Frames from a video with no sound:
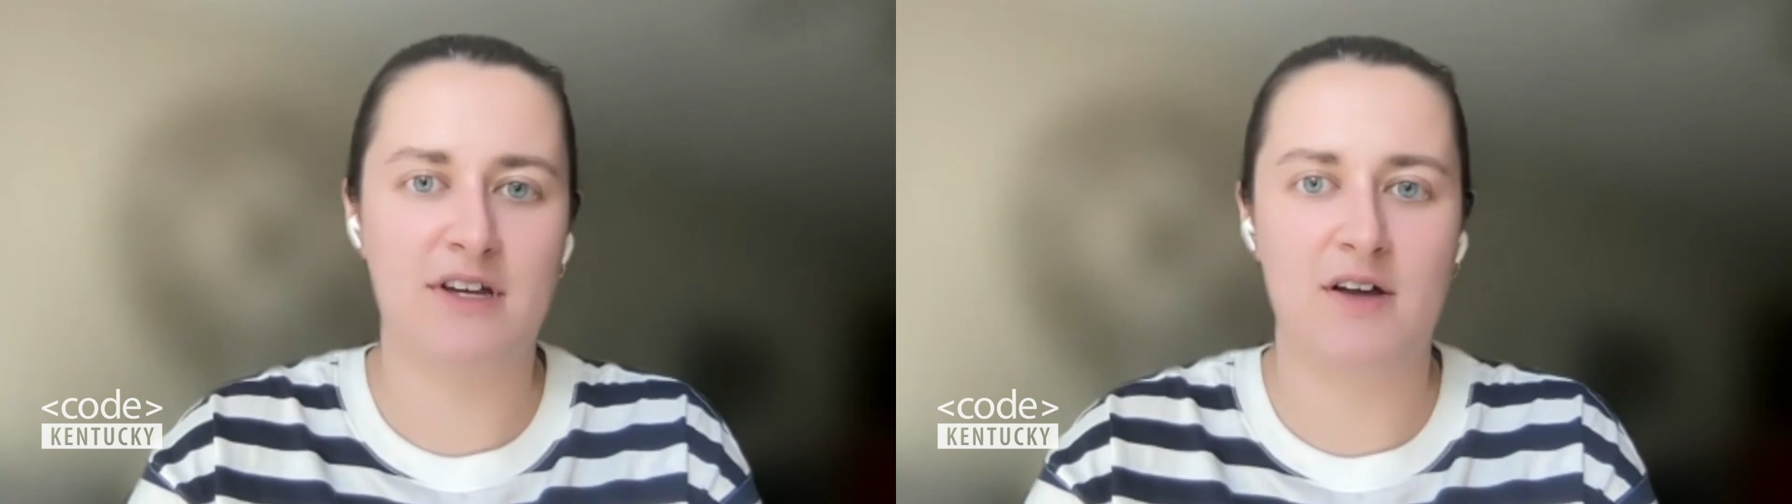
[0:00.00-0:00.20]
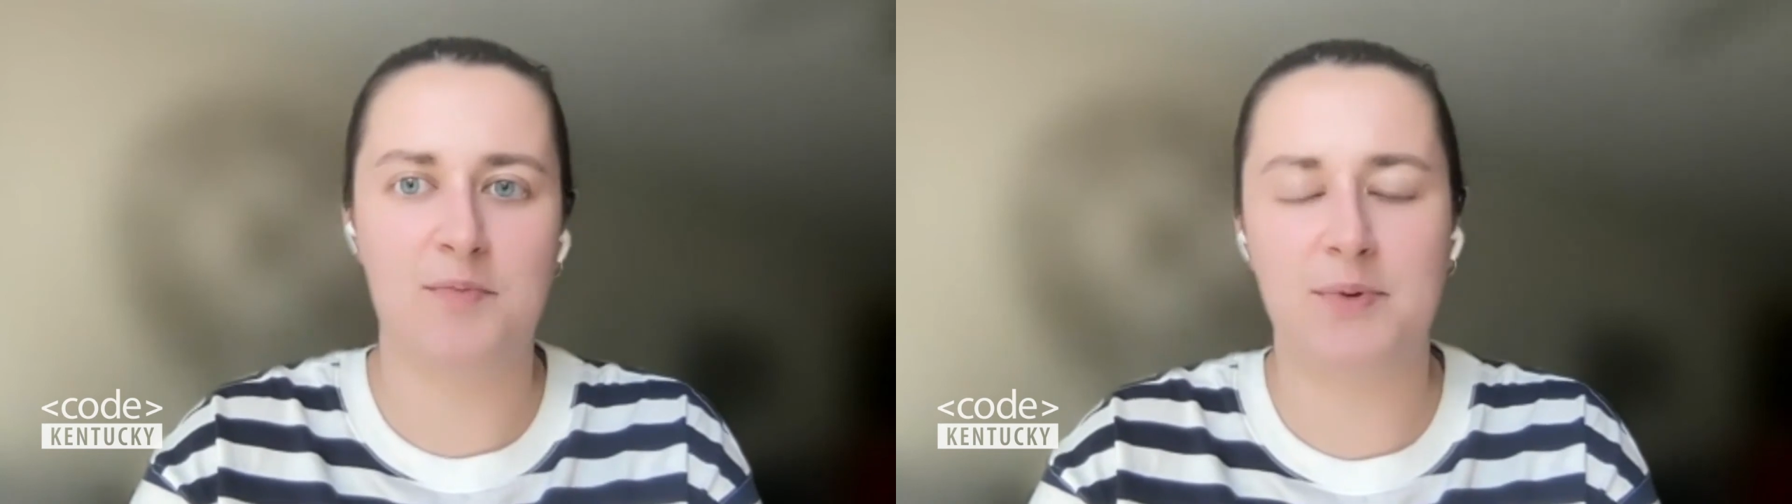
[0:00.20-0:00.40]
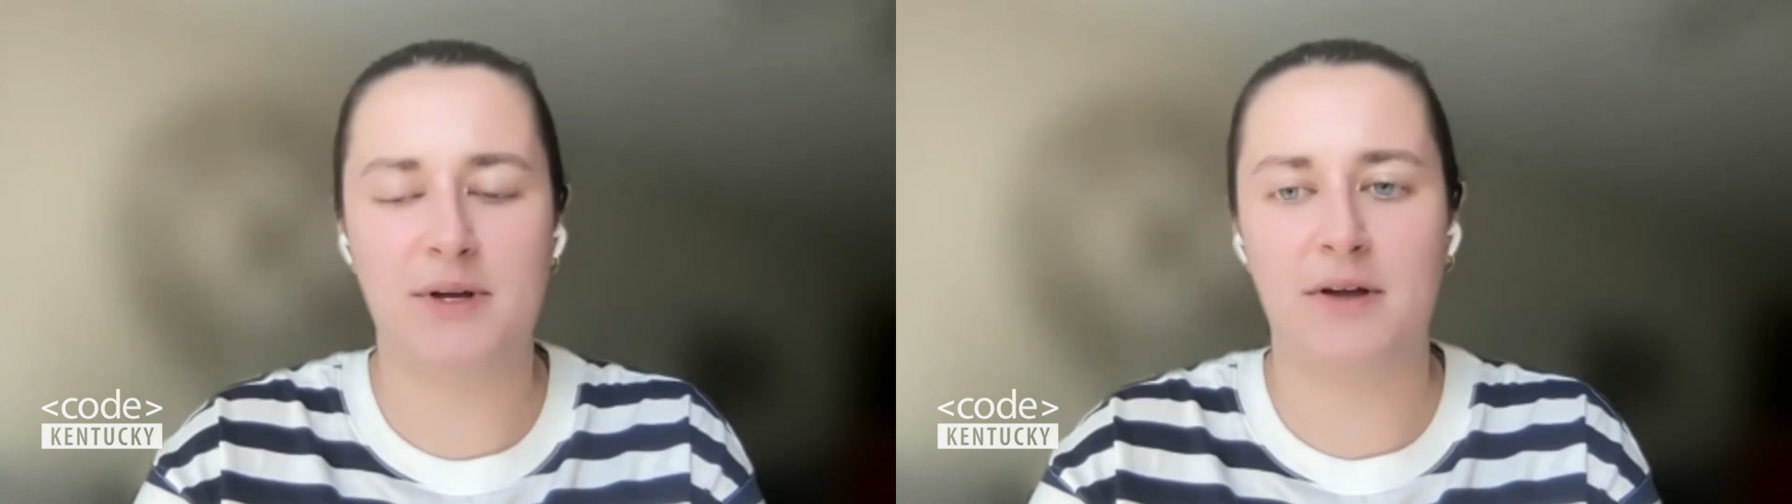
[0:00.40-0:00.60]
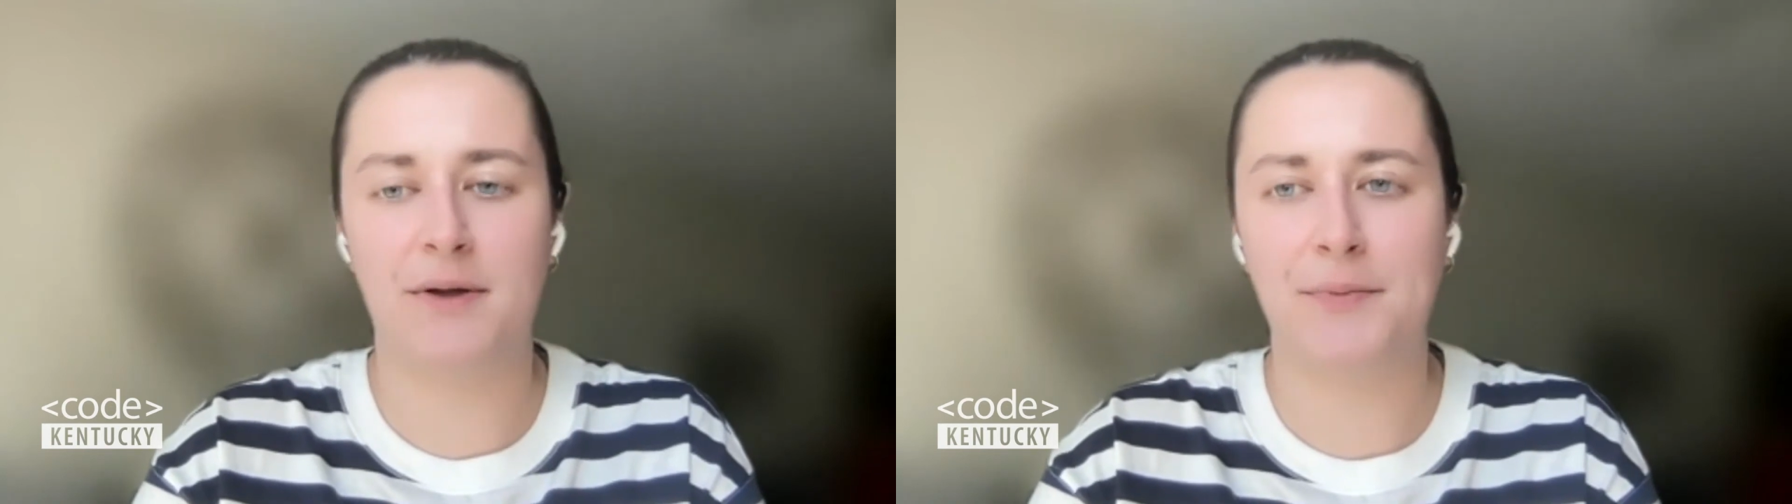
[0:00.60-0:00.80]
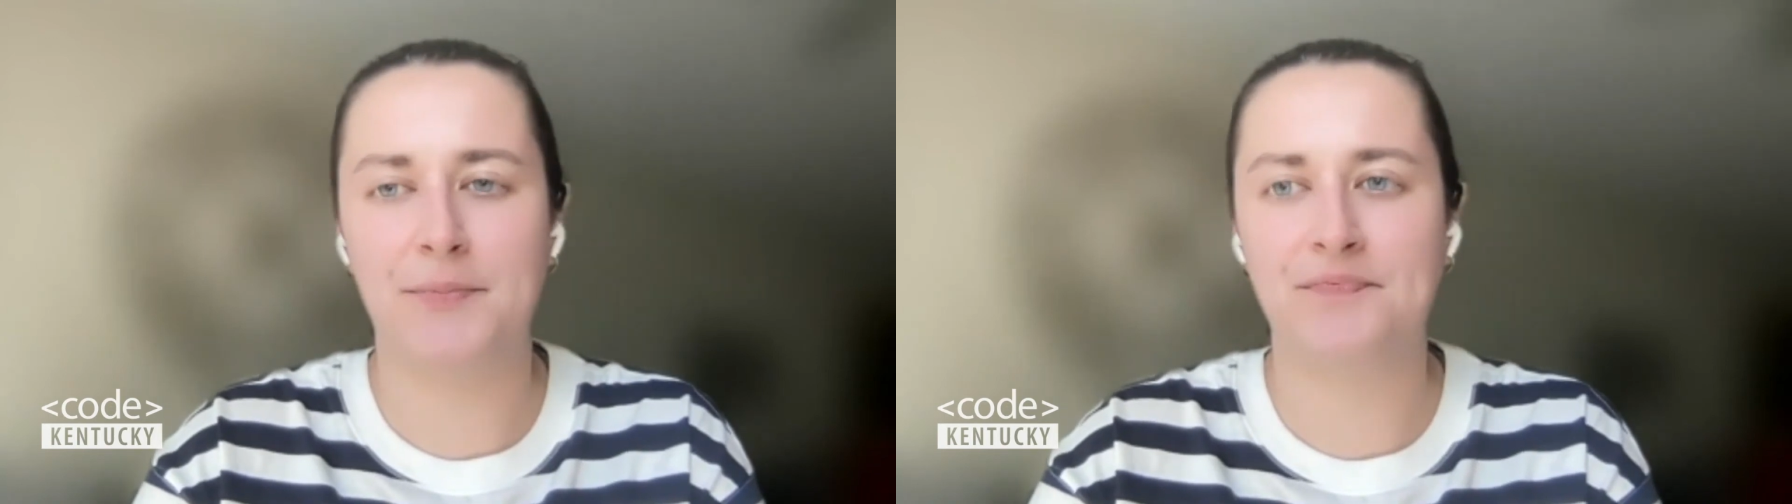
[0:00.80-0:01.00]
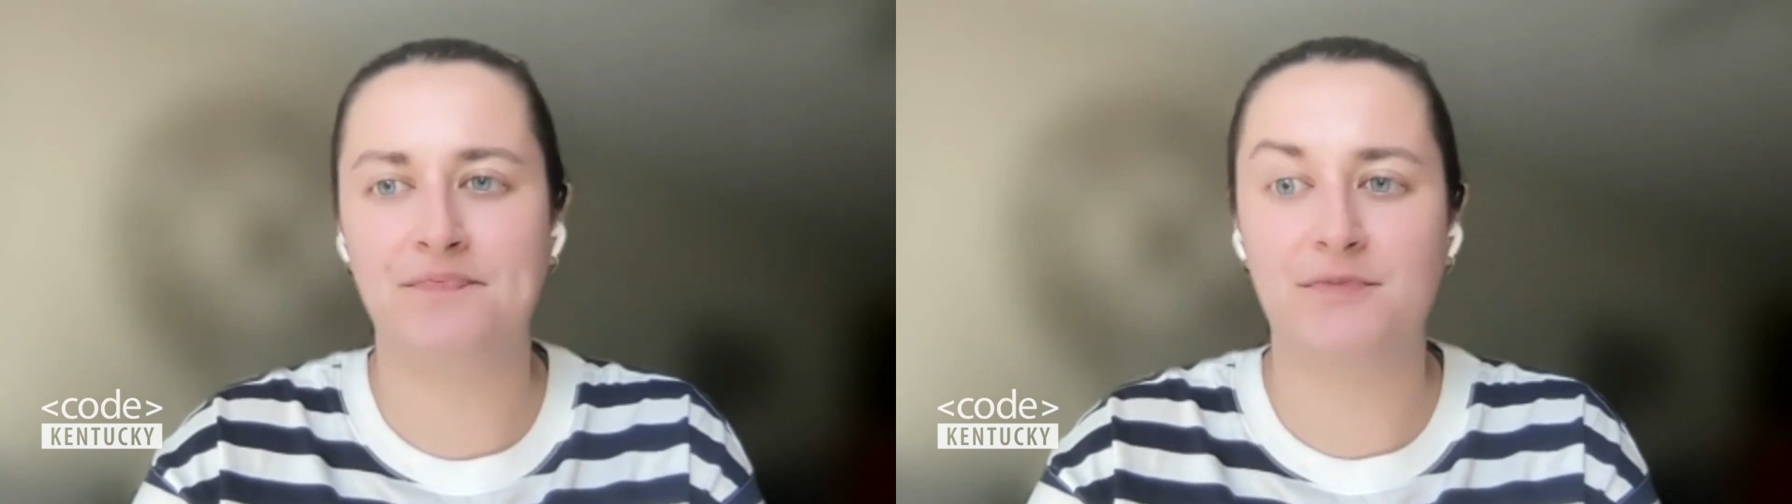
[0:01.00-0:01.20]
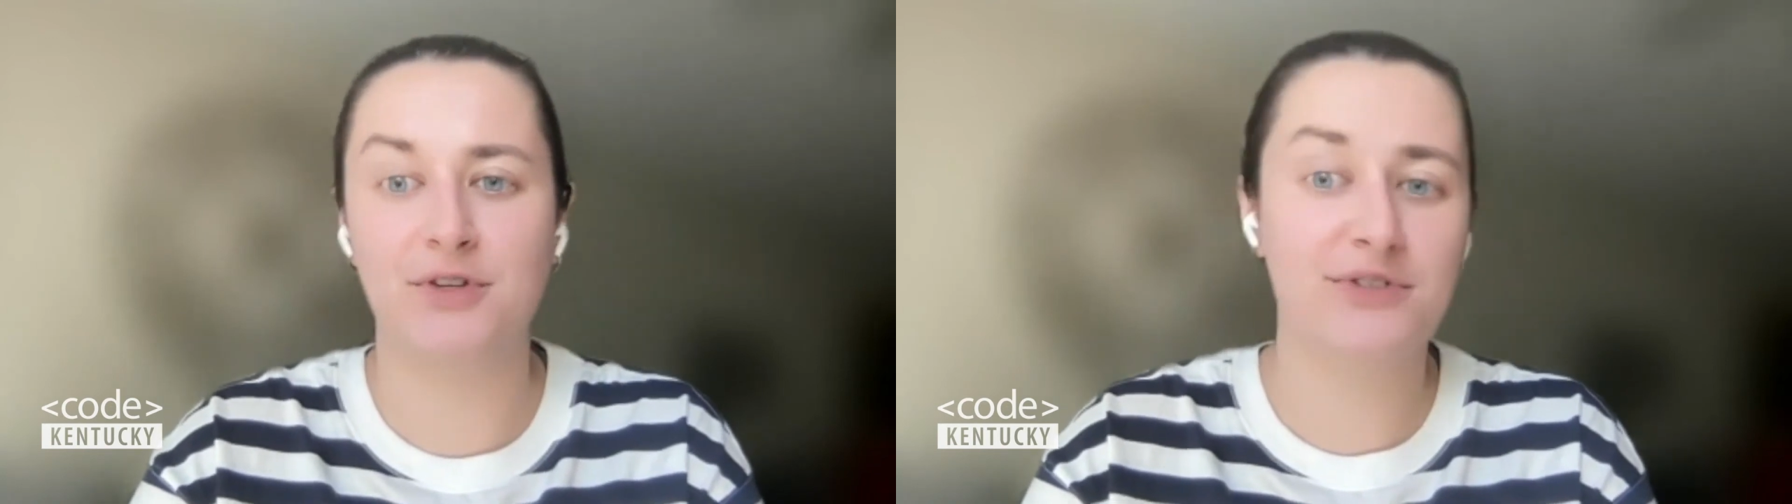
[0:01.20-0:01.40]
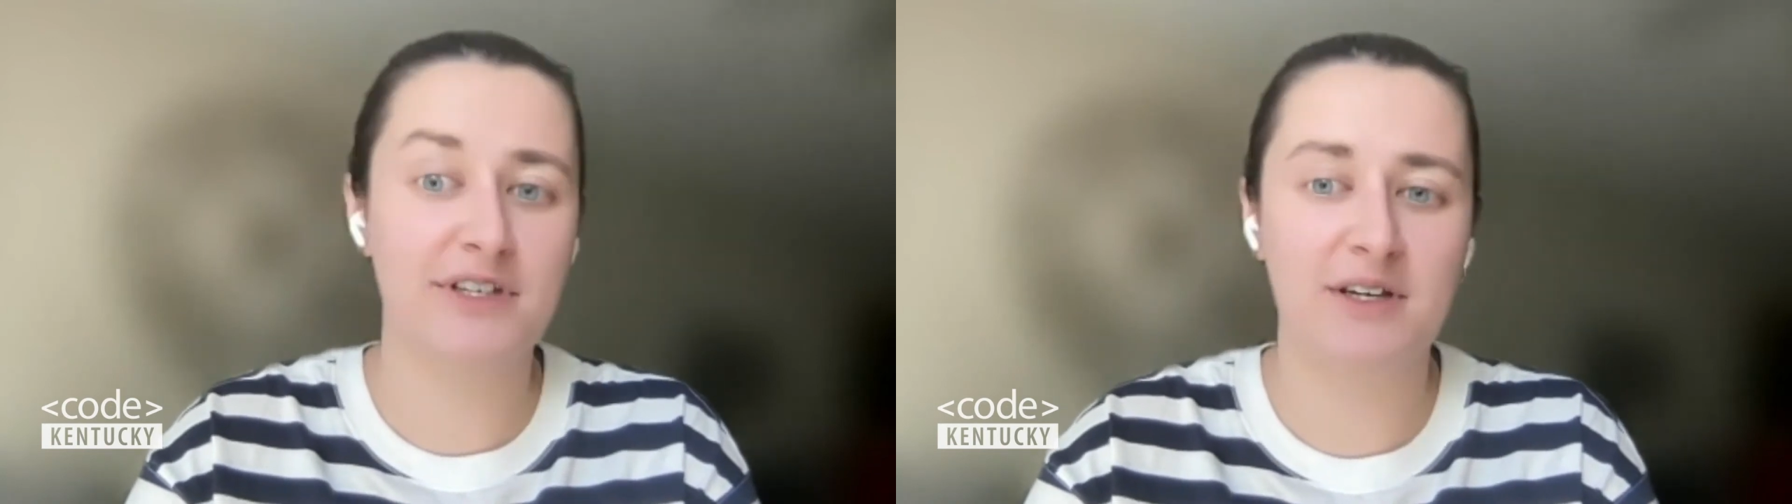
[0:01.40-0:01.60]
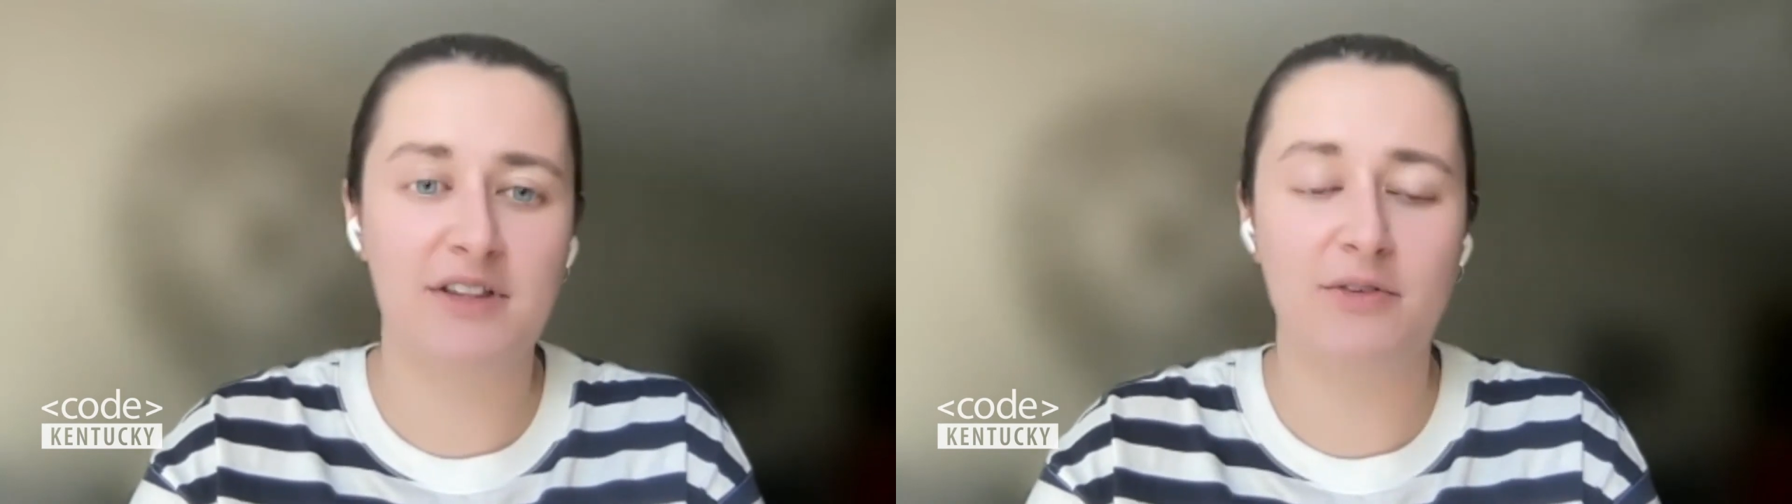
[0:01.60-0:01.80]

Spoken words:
up using